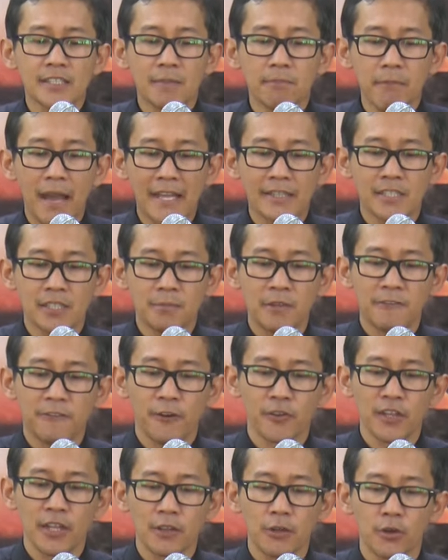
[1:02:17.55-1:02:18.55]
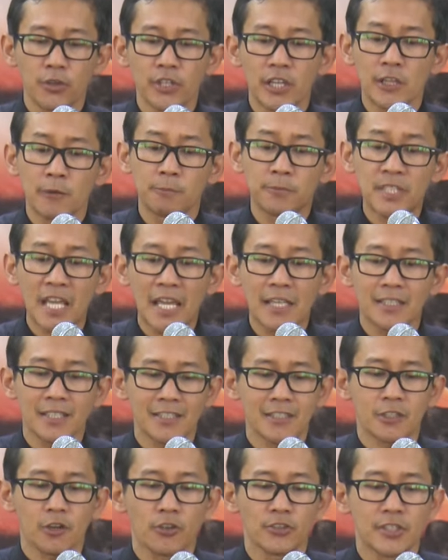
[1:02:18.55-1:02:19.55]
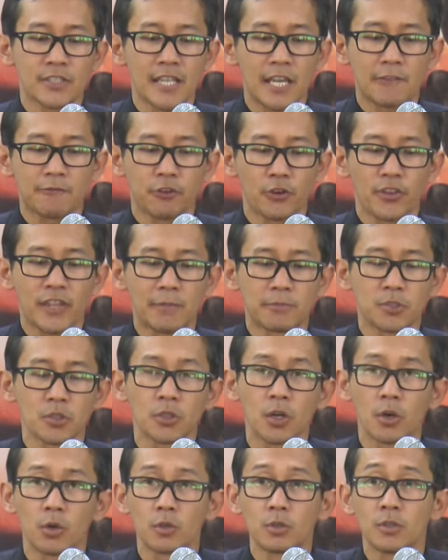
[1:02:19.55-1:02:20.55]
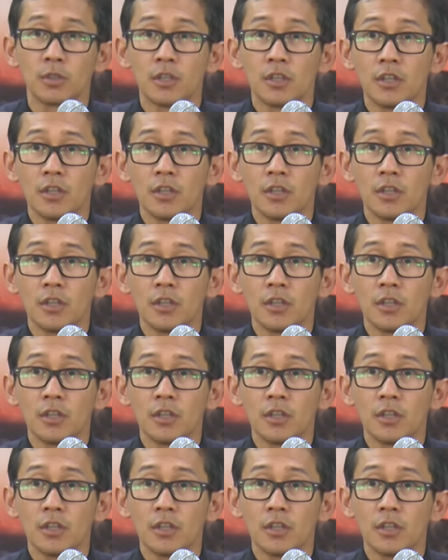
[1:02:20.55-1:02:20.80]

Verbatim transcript: the matter before the Lord and obtained his consent for them to go.